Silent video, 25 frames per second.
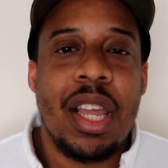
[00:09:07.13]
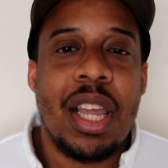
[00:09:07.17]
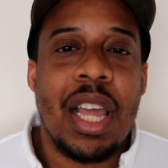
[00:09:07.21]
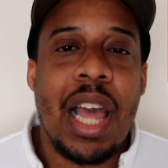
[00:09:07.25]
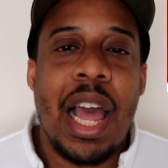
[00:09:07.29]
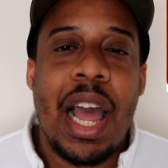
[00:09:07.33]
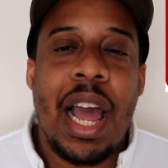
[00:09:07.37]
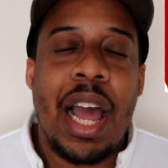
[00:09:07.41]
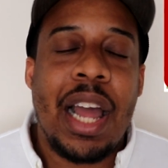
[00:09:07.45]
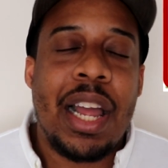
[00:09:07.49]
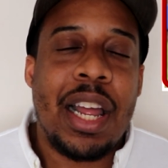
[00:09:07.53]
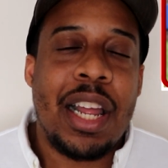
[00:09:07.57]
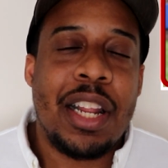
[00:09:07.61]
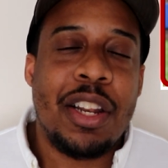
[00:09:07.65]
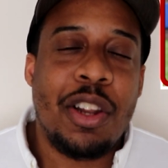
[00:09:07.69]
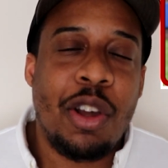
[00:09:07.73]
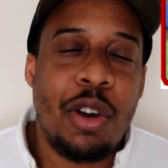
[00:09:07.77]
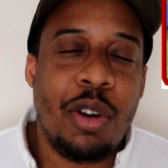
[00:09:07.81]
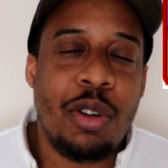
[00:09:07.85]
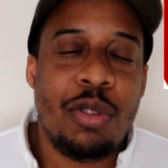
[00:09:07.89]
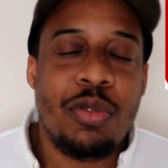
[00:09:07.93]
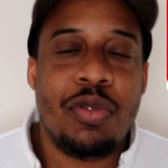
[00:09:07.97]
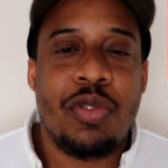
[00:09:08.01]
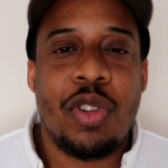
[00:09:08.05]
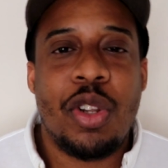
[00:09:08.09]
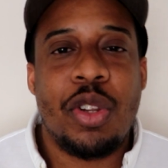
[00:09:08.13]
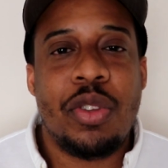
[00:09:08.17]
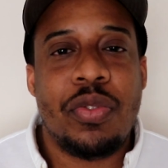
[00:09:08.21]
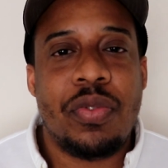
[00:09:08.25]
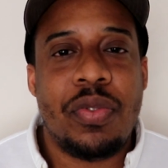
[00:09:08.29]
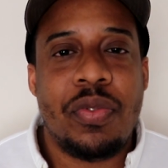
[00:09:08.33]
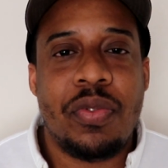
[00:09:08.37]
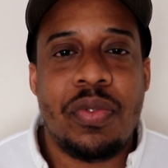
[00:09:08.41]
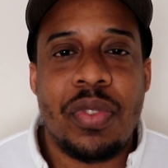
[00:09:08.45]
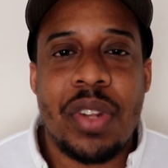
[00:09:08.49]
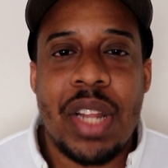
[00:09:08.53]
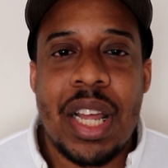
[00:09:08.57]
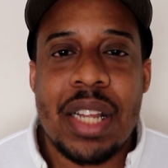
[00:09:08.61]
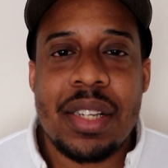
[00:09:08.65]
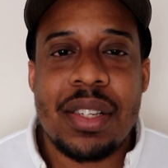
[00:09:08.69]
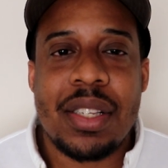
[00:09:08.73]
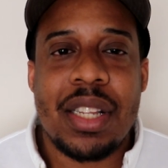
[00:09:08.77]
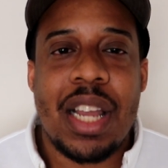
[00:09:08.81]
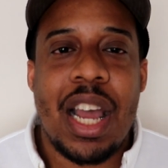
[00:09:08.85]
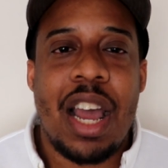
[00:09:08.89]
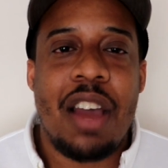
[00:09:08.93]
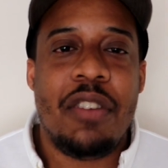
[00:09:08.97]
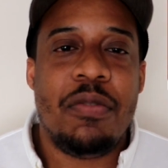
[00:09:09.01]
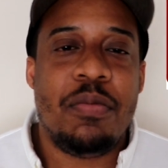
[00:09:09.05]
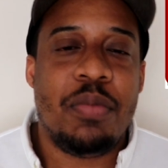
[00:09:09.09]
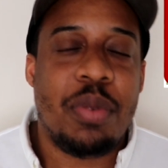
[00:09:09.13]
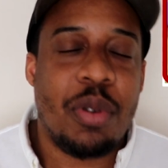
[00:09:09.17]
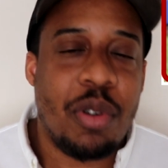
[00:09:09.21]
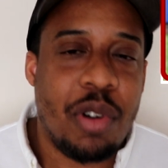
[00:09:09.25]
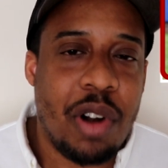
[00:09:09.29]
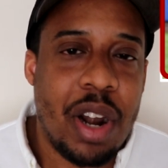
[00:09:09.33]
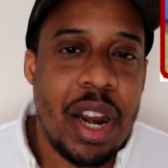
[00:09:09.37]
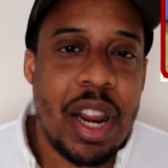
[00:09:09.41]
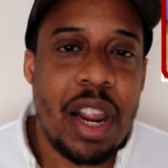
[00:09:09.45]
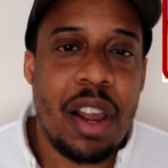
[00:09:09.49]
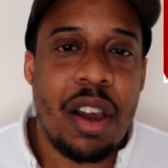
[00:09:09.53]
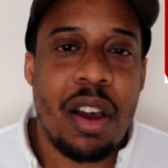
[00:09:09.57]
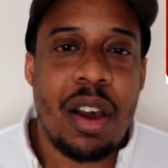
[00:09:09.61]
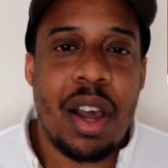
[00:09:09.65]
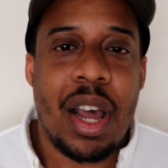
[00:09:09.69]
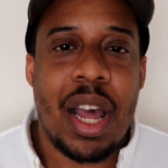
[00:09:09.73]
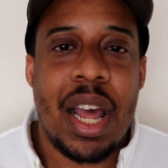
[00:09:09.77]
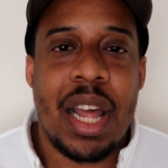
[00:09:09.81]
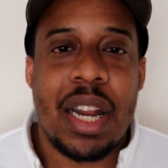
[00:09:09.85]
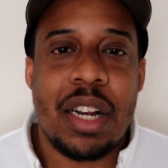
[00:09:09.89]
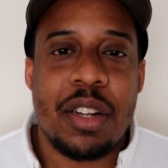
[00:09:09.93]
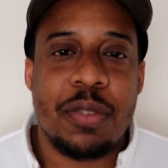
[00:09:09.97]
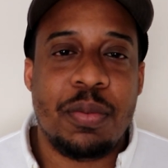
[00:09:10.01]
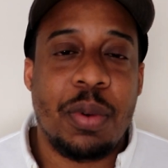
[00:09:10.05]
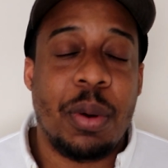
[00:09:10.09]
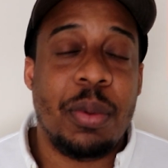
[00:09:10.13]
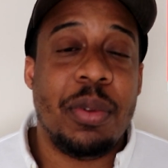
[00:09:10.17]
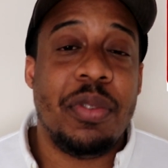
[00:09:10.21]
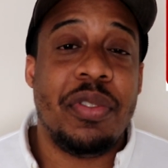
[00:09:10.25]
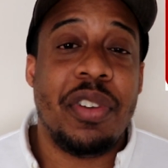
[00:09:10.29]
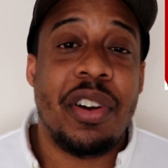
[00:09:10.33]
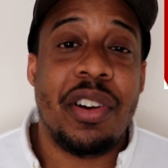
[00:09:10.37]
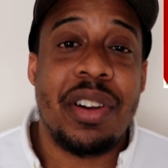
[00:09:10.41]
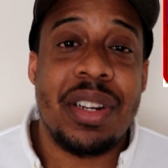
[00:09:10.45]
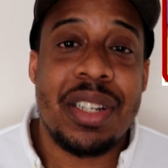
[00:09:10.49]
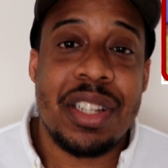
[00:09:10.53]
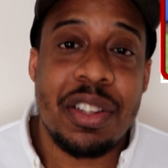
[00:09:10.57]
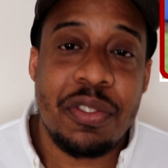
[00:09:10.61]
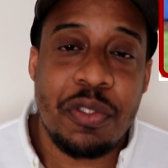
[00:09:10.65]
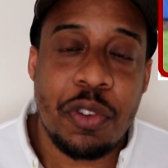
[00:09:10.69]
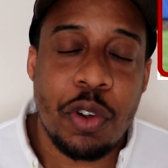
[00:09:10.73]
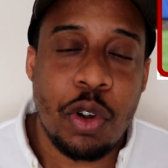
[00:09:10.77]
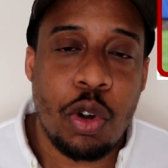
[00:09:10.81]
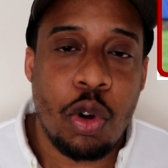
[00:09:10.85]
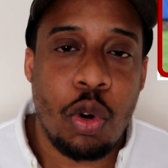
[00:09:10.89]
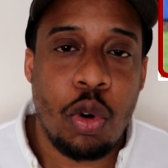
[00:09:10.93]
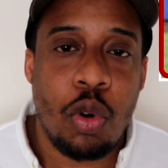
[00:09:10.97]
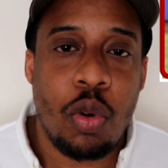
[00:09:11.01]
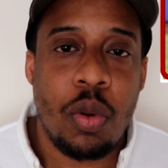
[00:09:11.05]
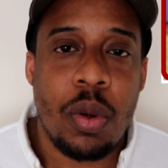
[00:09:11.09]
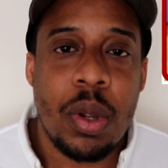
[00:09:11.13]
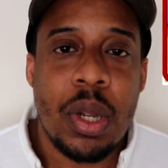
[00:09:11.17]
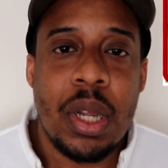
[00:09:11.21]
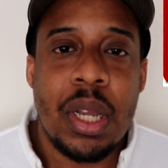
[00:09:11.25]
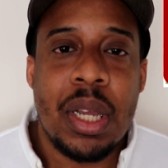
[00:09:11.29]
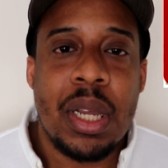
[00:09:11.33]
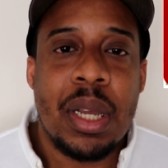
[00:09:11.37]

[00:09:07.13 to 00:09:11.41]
I know Leicester have Pereira and it's probably very difficult,